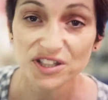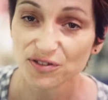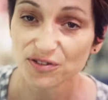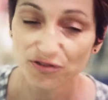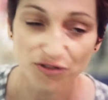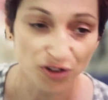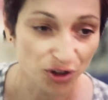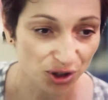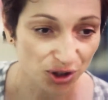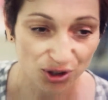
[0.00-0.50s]

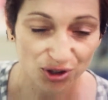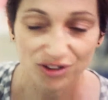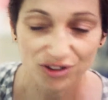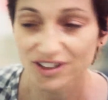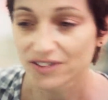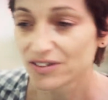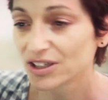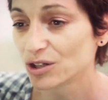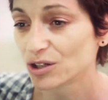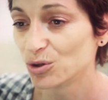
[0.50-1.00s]
theme
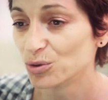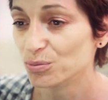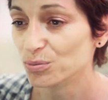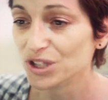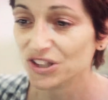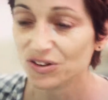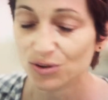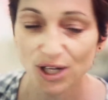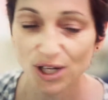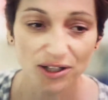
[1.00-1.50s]
for the
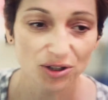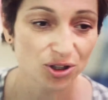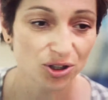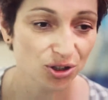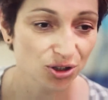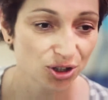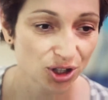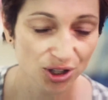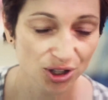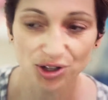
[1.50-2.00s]
season,
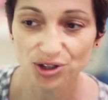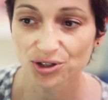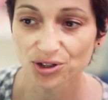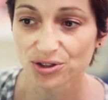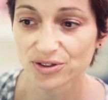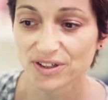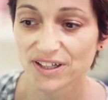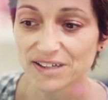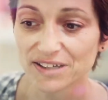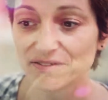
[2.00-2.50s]

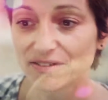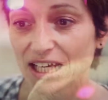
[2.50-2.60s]
and we